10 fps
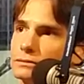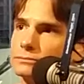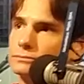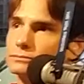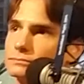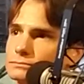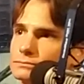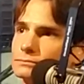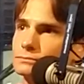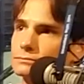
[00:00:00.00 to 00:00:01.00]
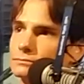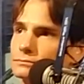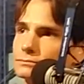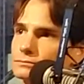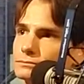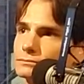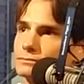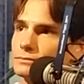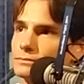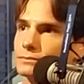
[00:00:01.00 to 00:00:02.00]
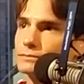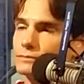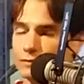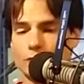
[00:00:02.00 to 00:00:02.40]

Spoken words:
right back home here at Wheeler.